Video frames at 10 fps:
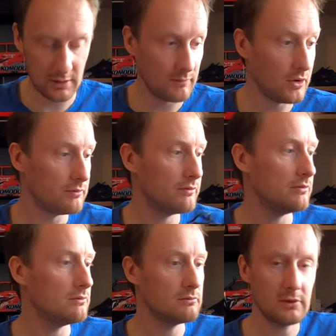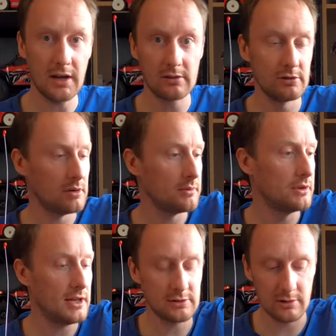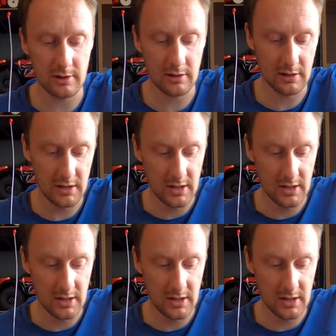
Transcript: I'm not that clued up on that sort of thing.